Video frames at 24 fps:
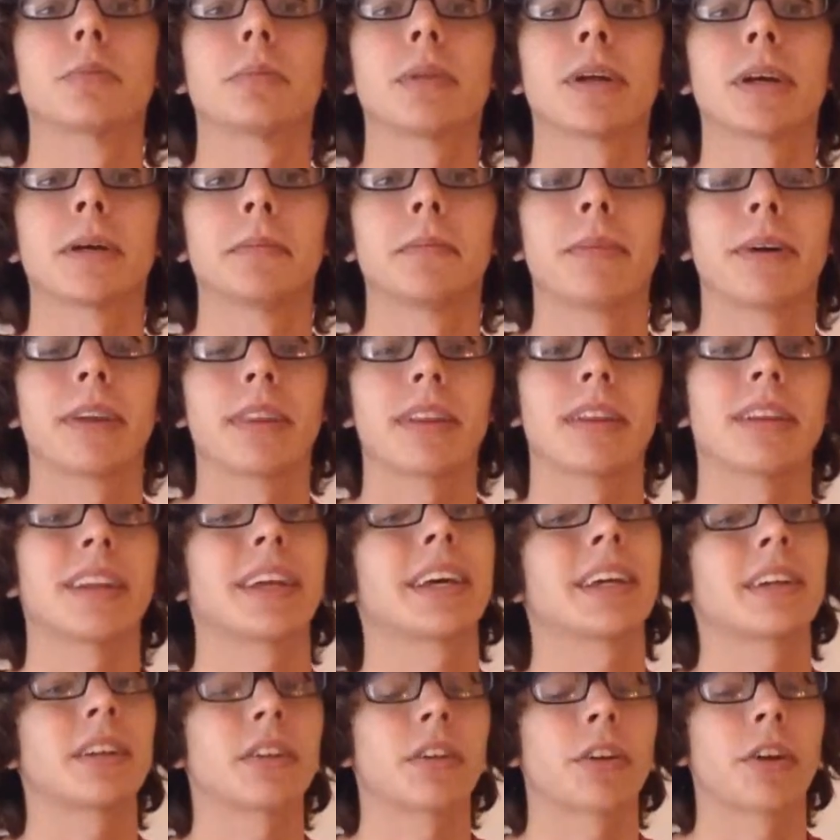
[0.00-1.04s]
played by the
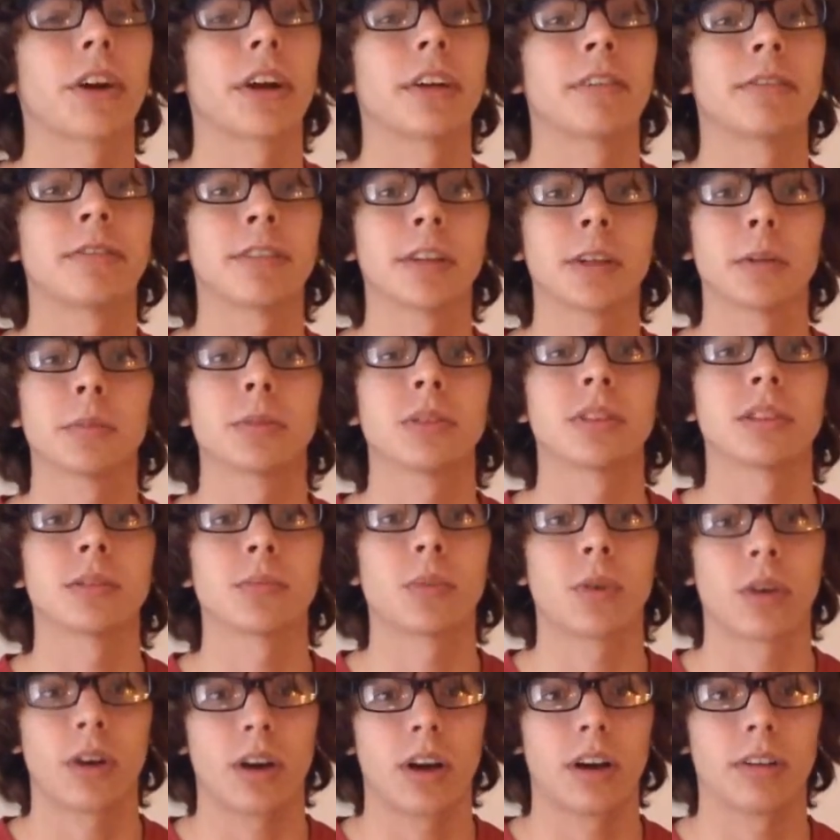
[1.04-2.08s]
late and great Philip
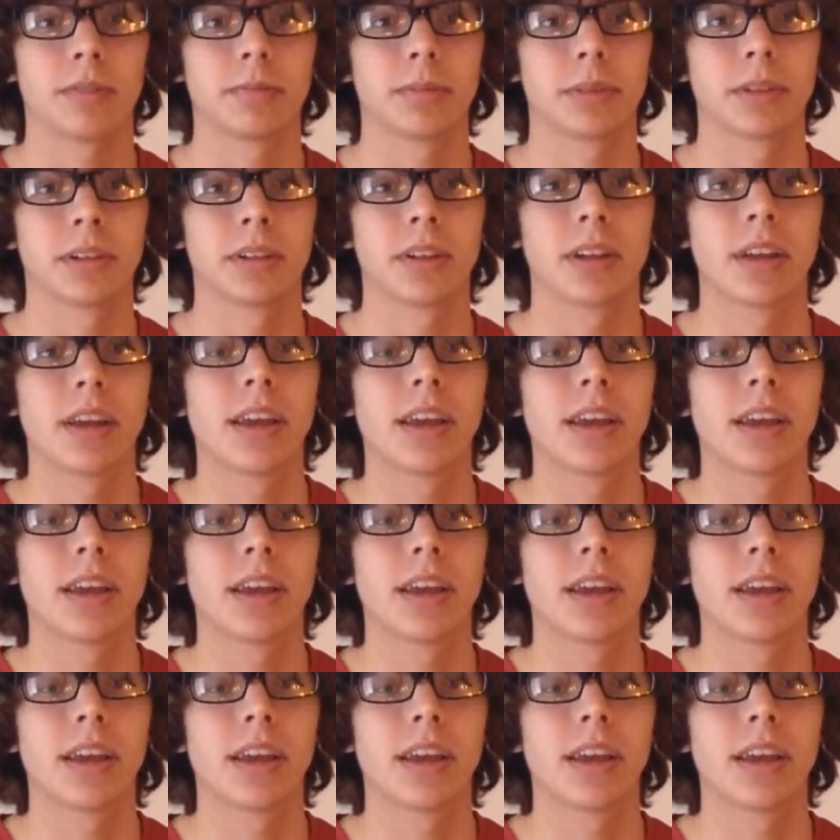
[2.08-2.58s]
Seymour Hoffman.